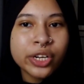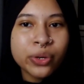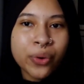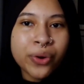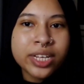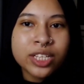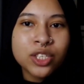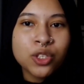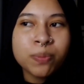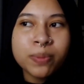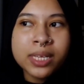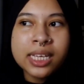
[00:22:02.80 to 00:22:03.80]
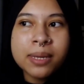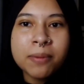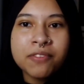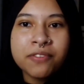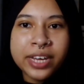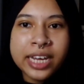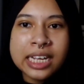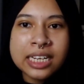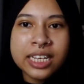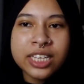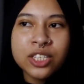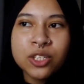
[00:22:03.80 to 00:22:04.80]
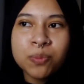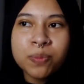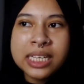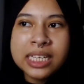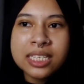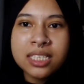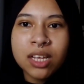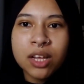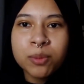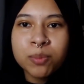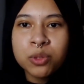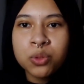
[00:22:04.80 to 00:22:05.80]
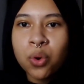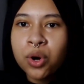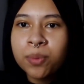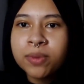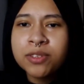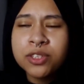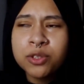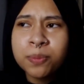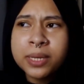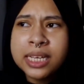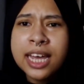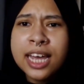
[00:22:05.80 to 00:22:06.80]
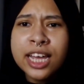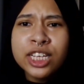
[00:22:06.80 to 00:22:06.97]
Dorian to be vain, is to be self-absorbed, is to be